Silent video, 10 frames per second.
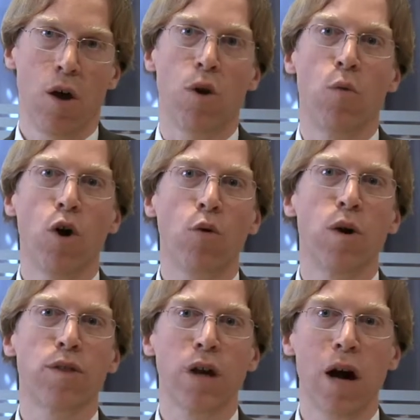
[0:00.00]
We work
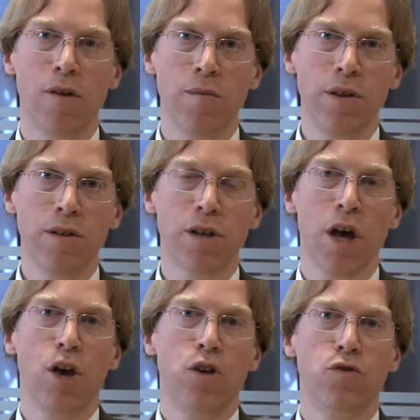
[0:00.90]
with government
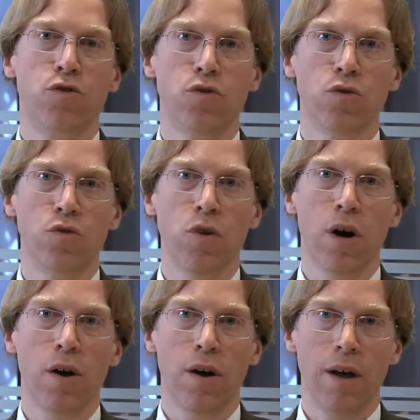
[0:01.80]
to
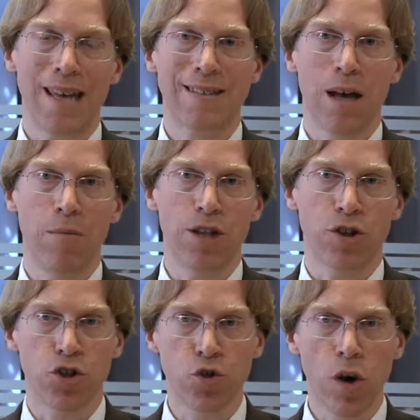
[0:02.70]
establish
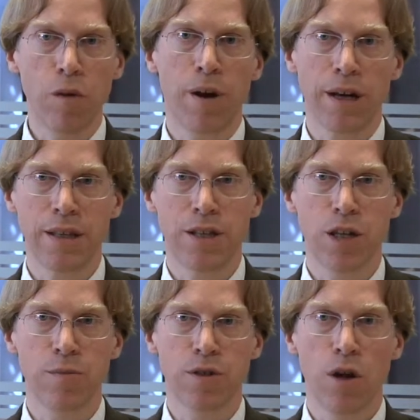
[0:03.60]
strong
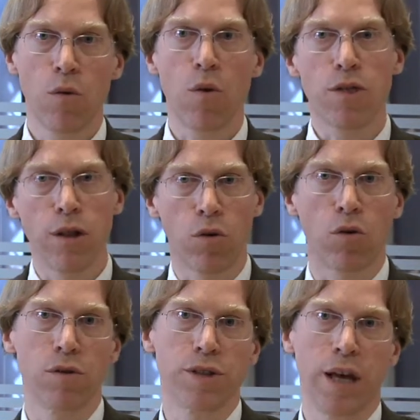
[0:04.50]
partnerships with
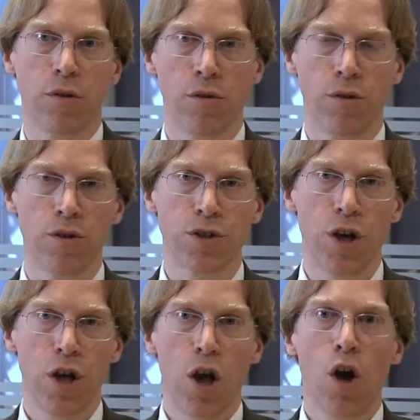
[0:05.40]
local stakeholders.
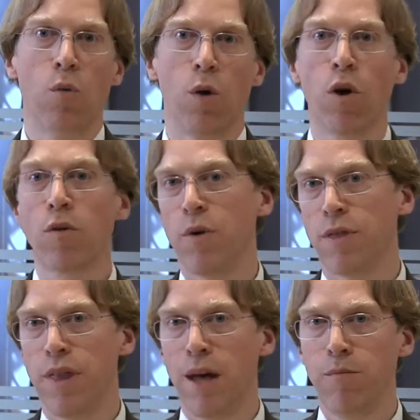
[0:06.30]
We work
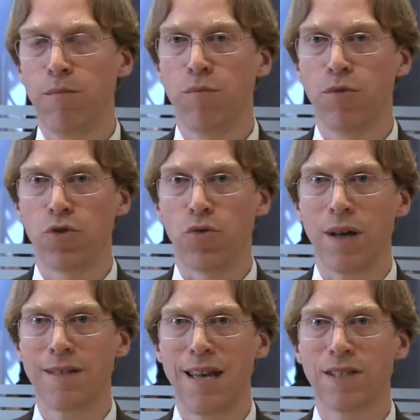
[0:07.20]
with them to
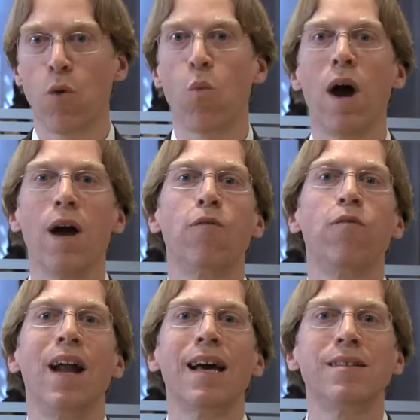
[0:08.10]
assess where
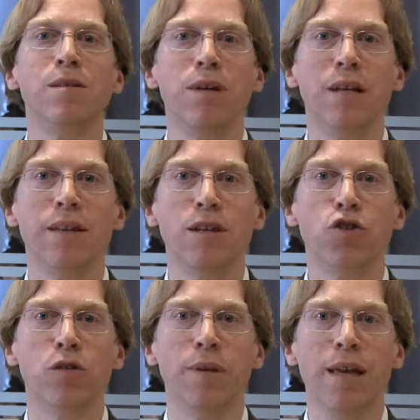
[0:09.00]
flexibility
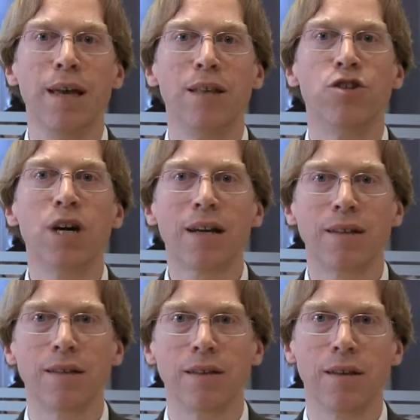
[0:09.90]
should be
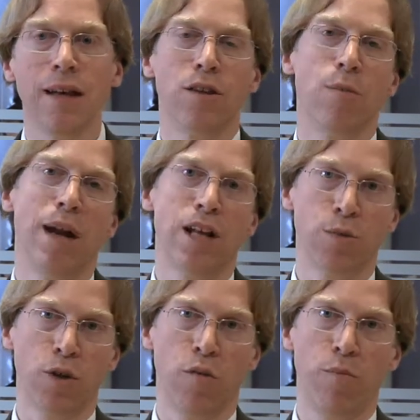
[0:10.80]
injected in the
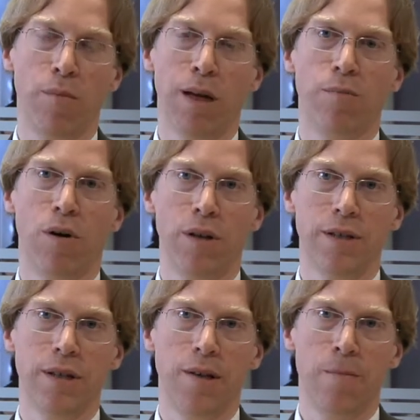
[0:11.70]
management of public policy.